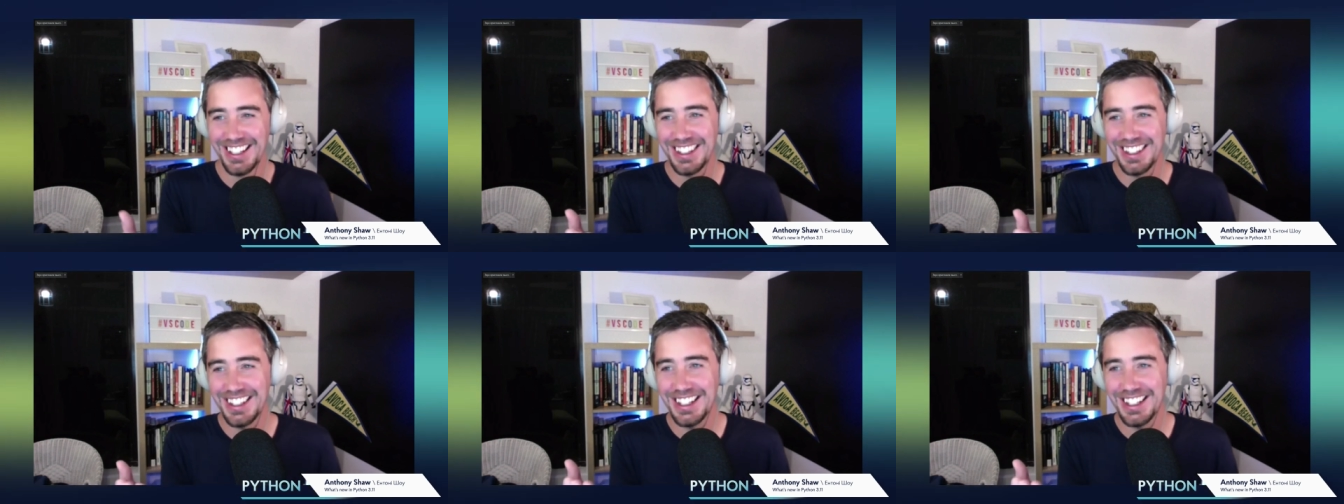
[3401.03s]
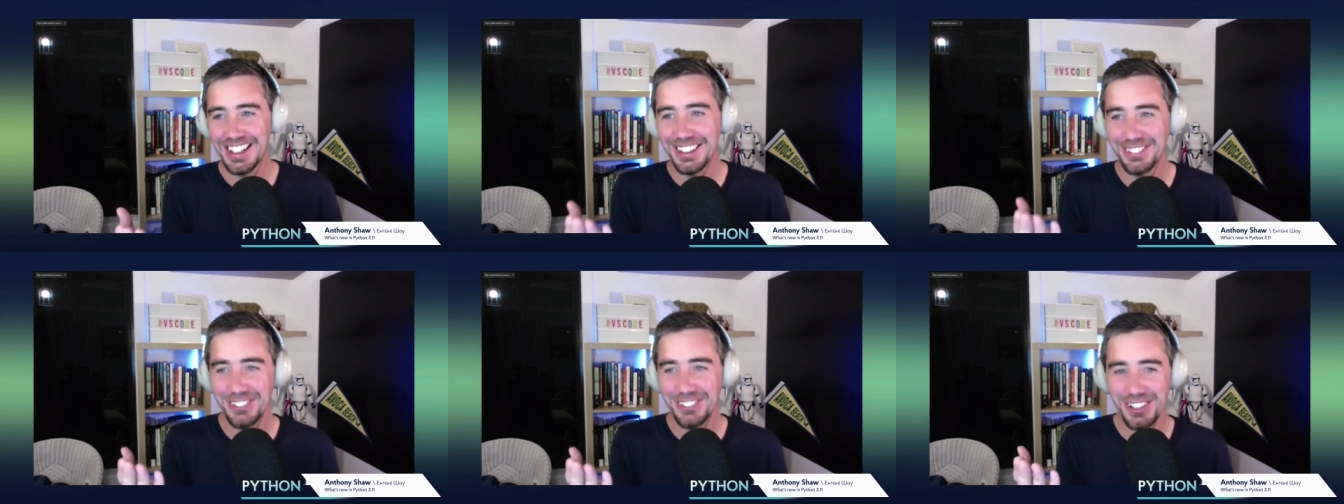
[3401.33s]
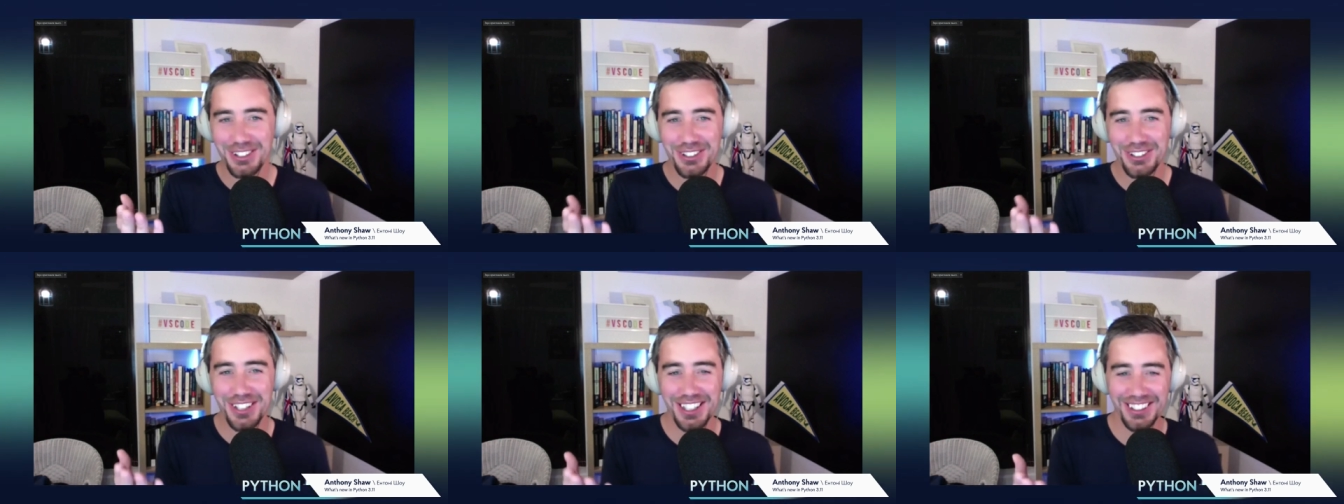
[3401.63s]
They're like, why
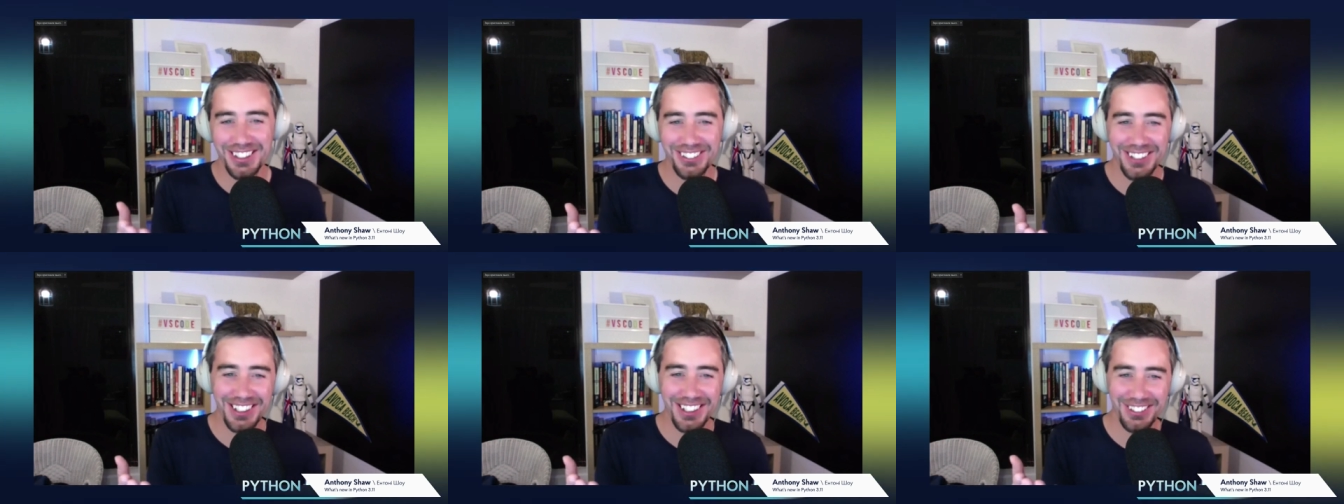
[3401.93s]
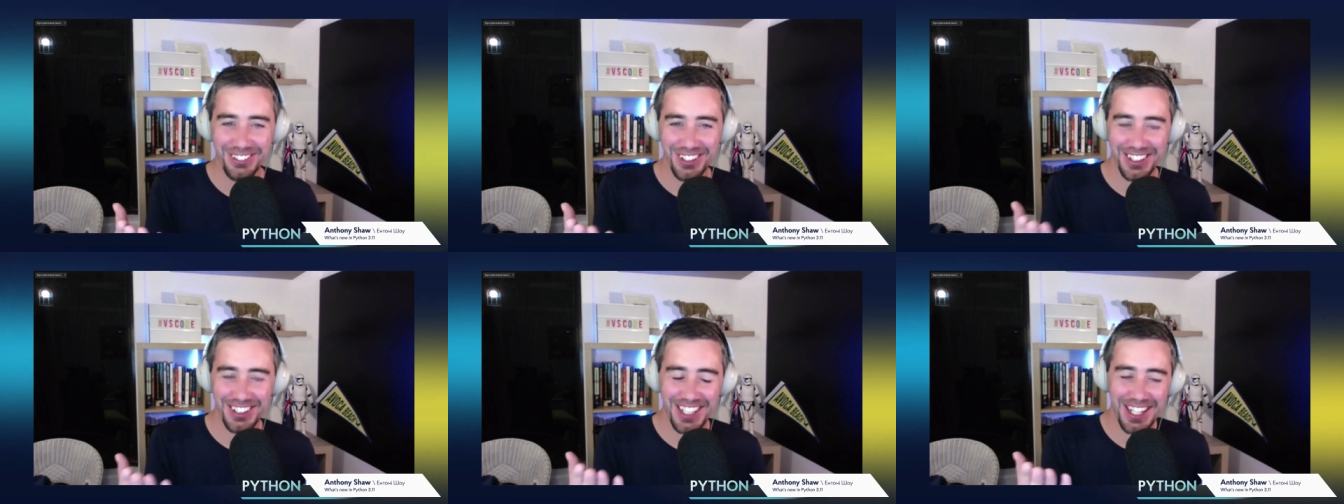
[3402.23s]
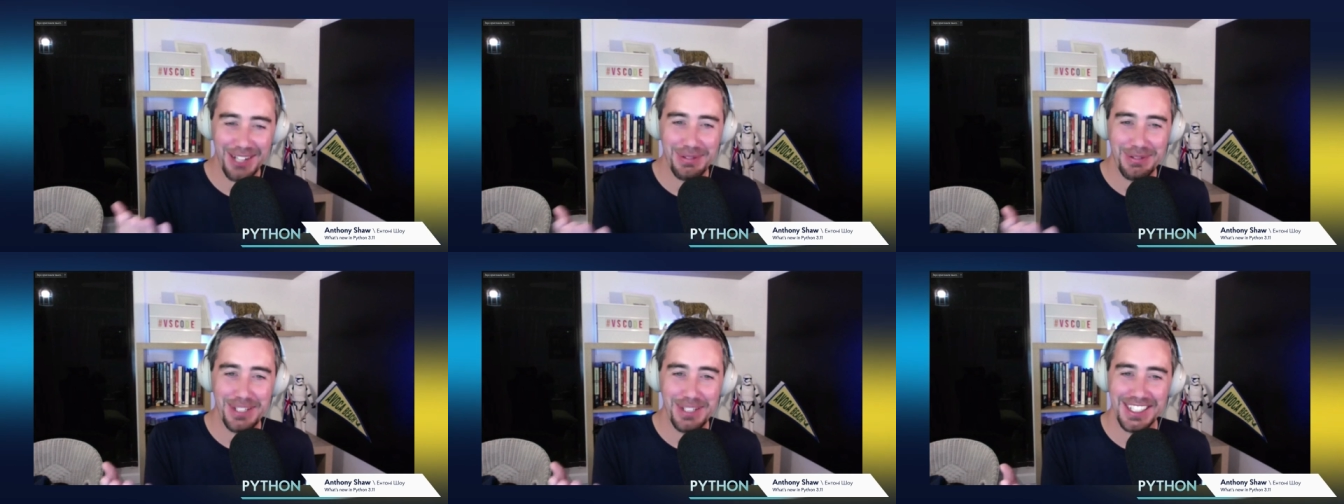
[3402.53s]
do I, why do I
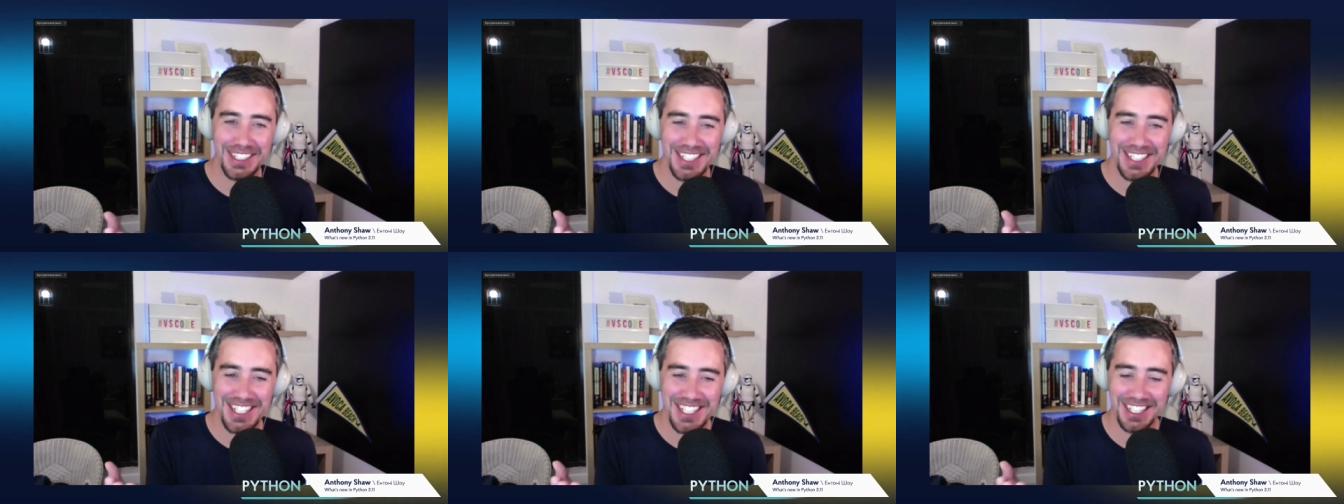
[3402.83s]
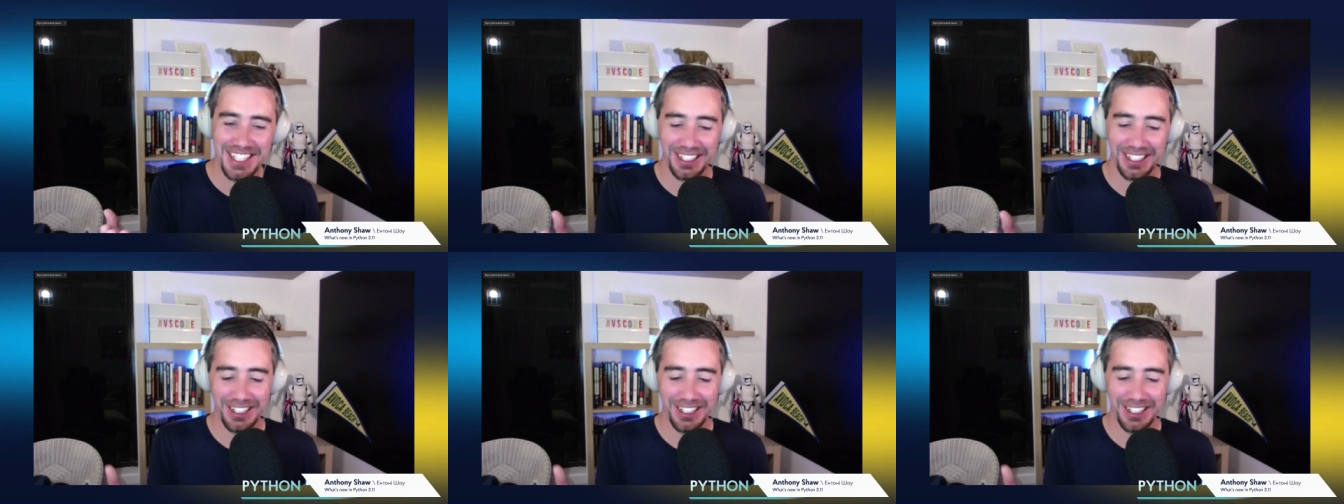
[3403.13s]
care about this?